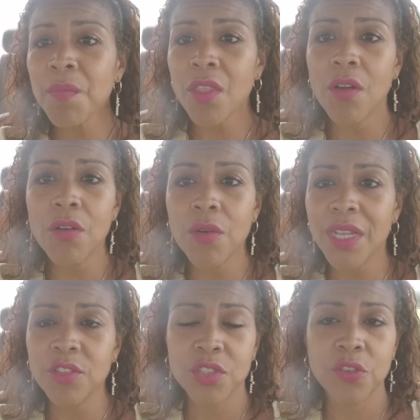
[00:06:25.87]
Oh,
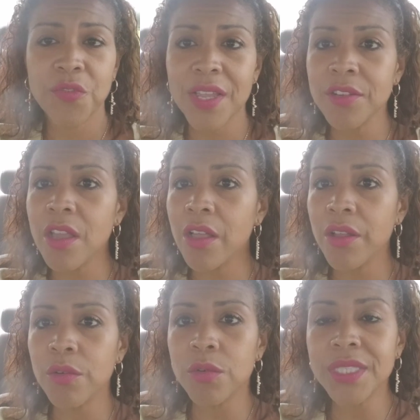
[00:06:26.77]
I look too fat.
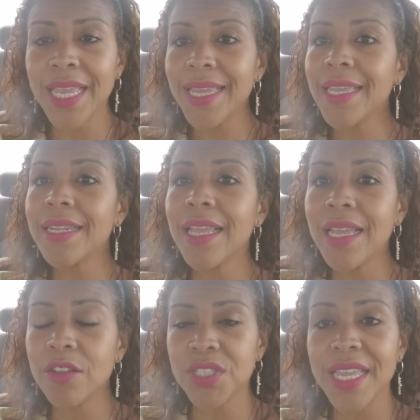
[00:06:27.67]
No, take it
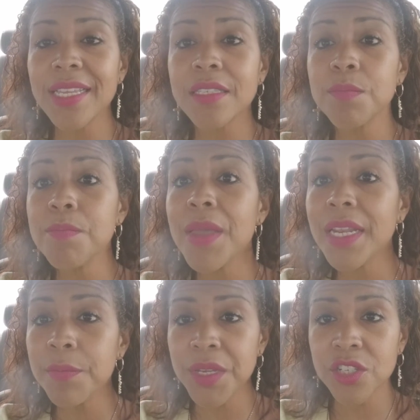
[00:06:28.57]
now. Take as
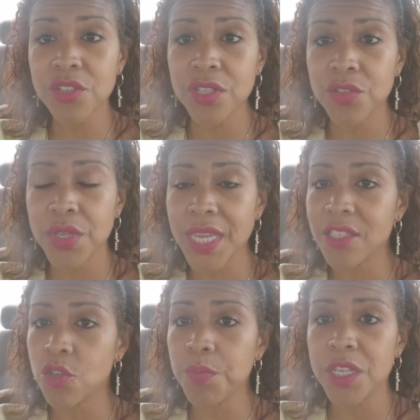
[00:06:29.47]
many pictures as you
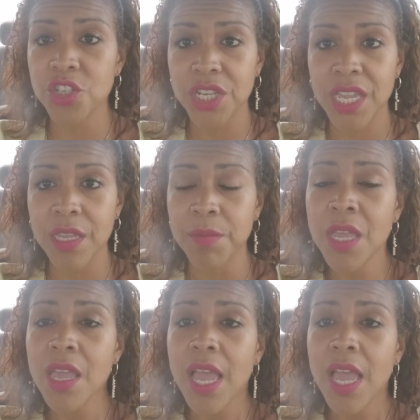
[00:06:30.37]
can. Don't be ashamed.